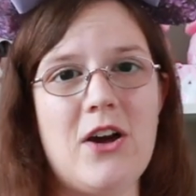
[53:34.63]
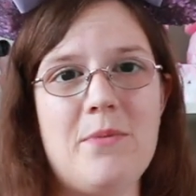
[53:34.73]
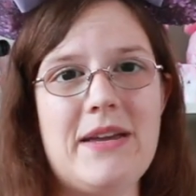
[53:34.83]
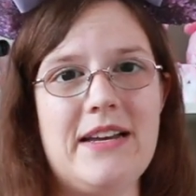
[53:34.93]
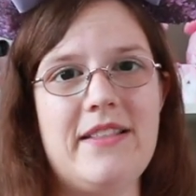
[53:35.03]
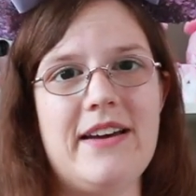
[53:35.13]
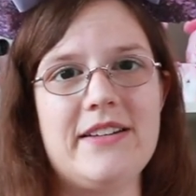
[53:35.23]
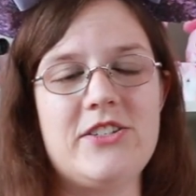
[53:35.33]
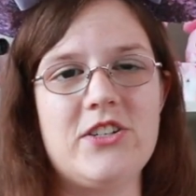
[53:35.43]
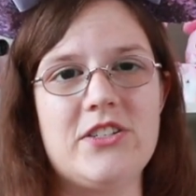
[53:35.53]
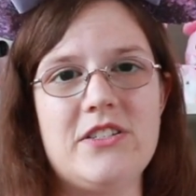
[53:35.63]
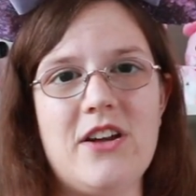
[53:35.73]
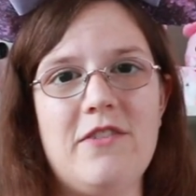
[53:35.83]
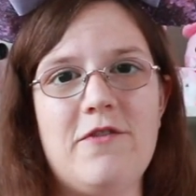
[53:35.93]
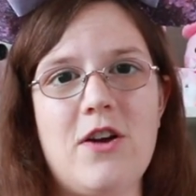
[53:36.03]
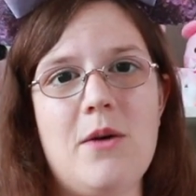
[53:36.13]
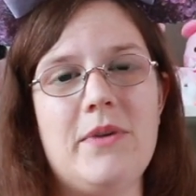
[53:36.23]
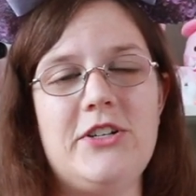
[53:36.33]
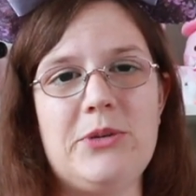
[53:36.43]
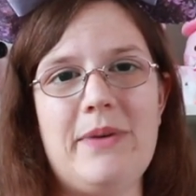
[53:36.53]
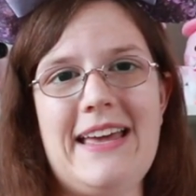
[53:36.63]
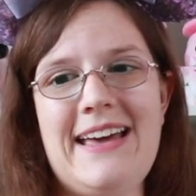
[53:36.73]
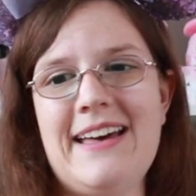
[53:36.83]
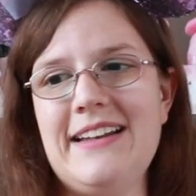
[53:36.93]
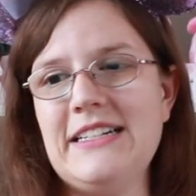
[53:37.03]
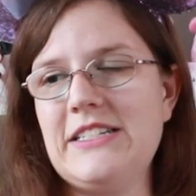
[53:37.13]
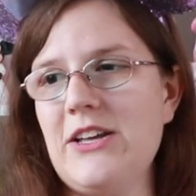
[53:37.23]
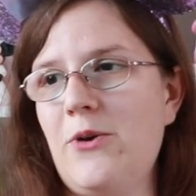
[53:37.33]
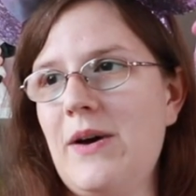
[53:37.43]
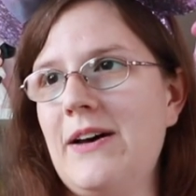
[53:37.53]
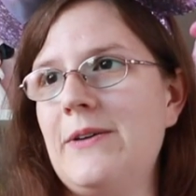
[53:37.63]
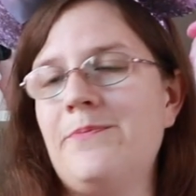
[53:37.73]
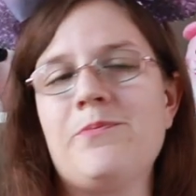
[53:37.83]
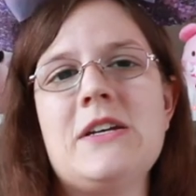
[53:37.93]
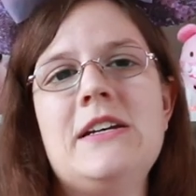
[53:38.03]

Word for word: coming that is just stuff from Japan, so uh,